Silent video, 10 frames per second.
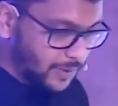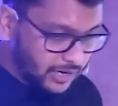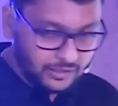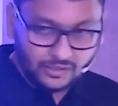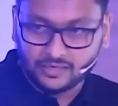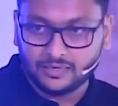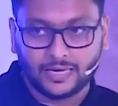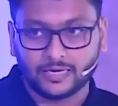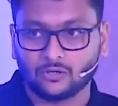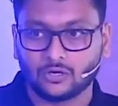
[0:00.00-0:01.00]
semantic layer
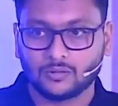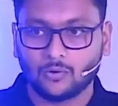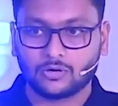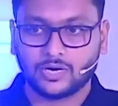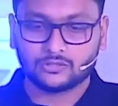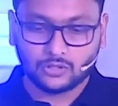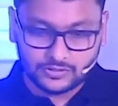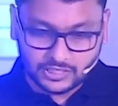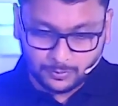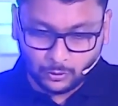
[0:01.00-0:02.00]
like I talked about, right? So I
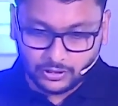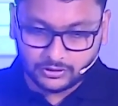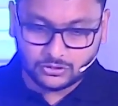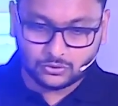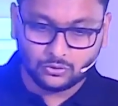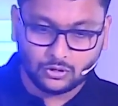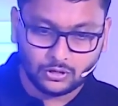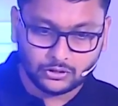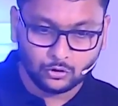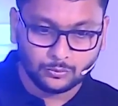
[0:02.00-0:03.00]
was exploring this tool
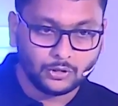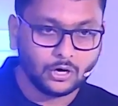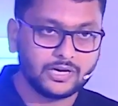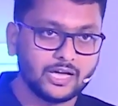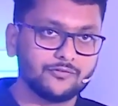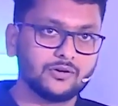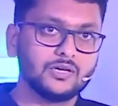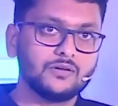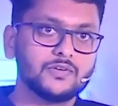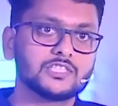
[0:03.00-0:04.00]
called cube.dev,
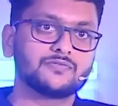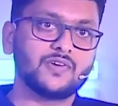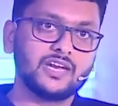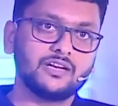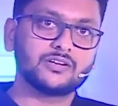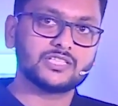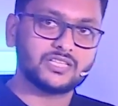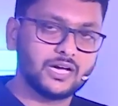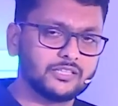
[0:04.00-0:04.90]
which is very interesting.